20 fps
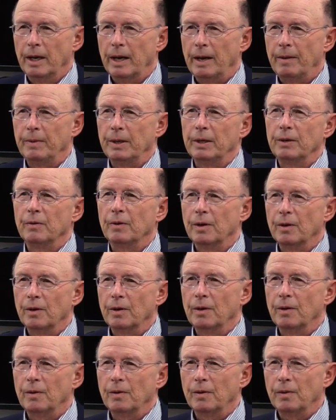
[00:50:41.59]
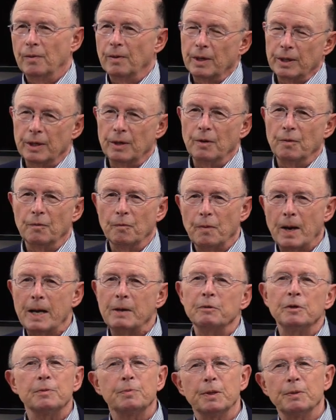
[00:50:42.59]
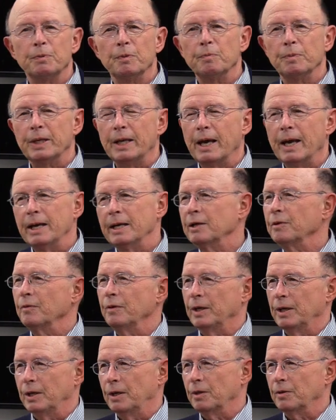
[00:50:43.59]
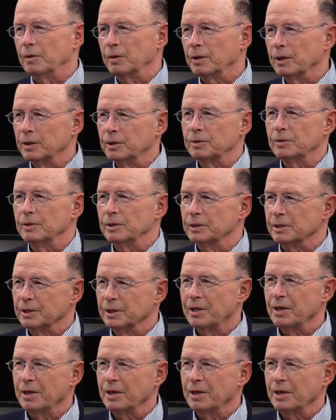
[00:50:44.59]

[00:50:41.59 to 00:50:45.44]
I mean, you know, why would people be angry in other countries I